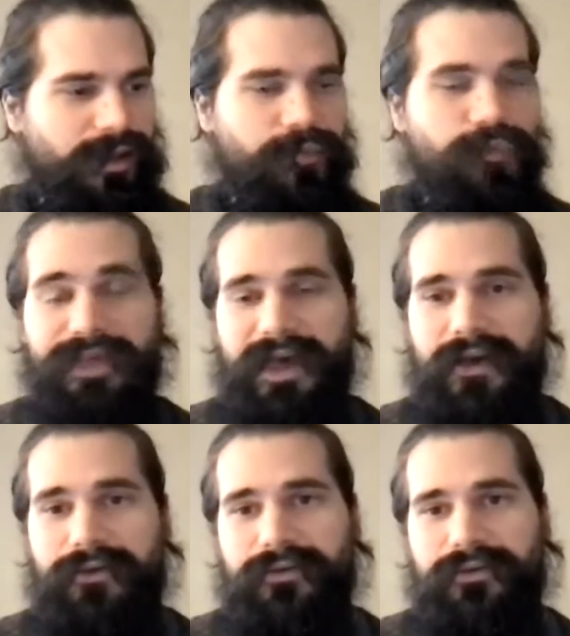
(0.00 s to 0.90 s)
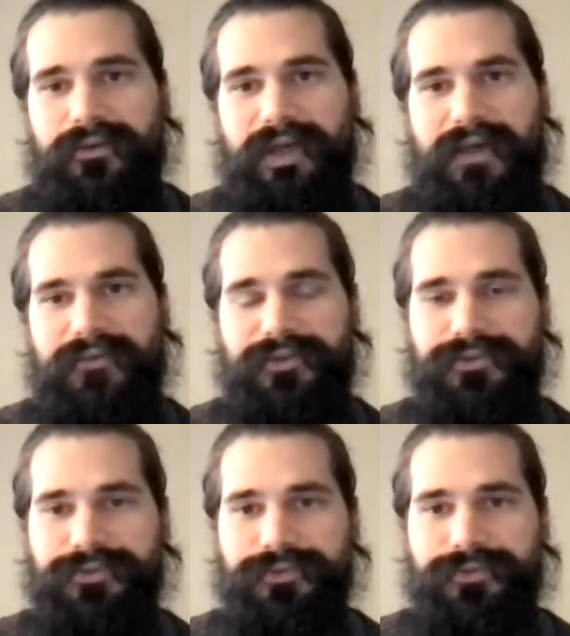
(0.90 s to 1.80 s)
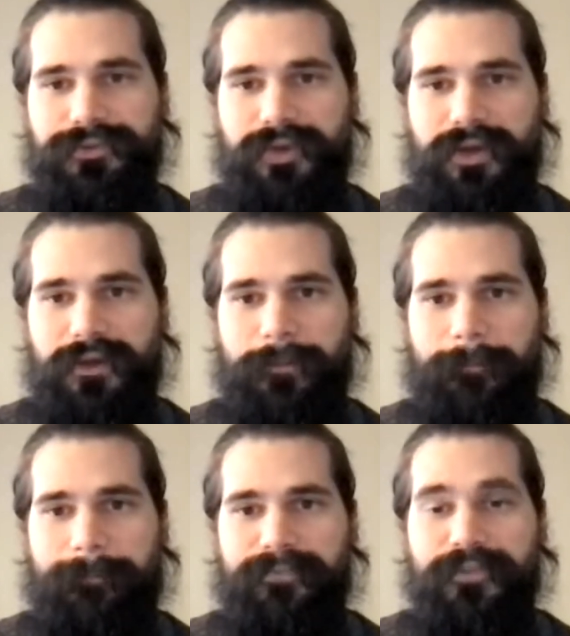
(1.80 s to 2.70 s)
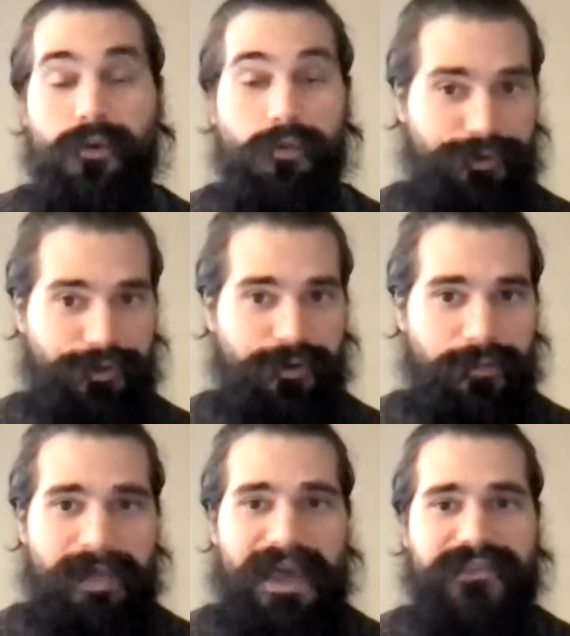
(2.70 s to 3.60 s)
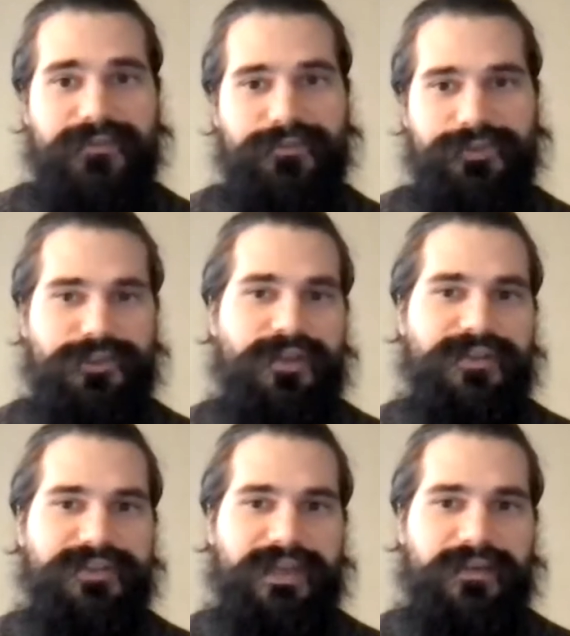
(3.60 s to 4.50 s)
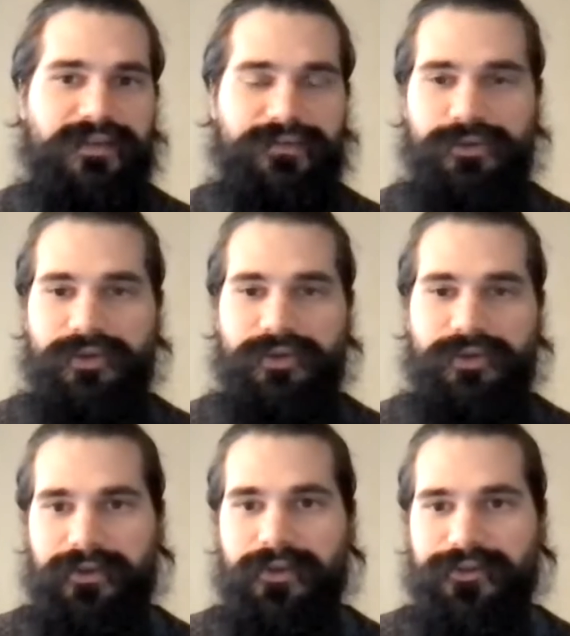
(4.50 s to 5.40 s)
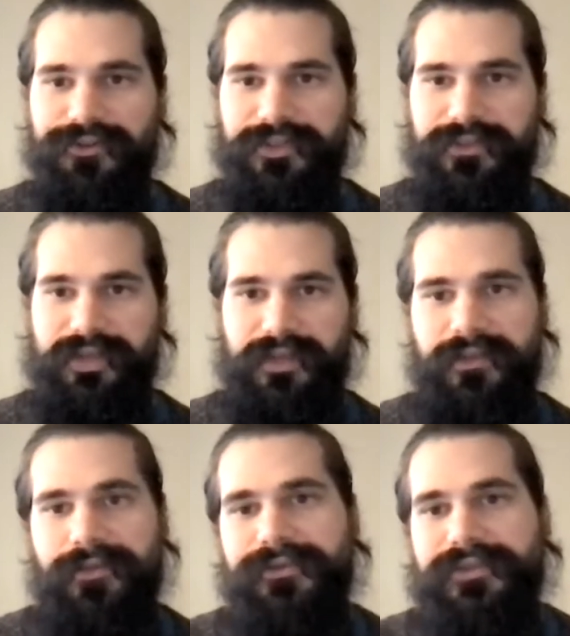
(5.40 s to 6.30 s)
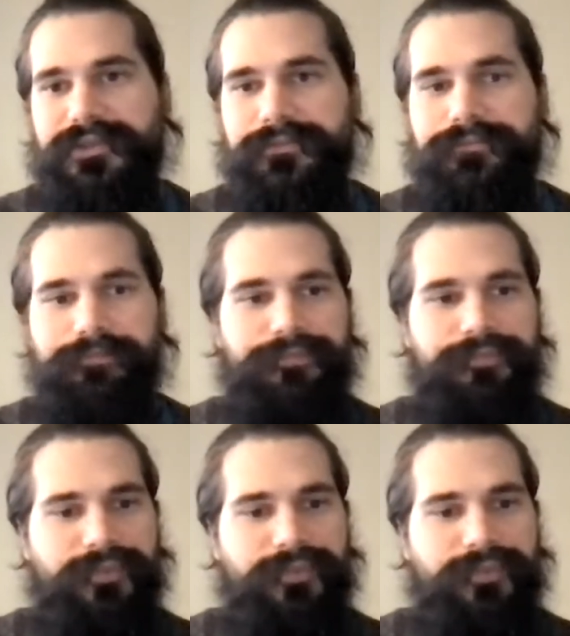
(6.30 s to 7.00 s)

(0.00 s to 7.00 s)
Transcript: without having to, return a massive result set if you have a very large data ecosystem.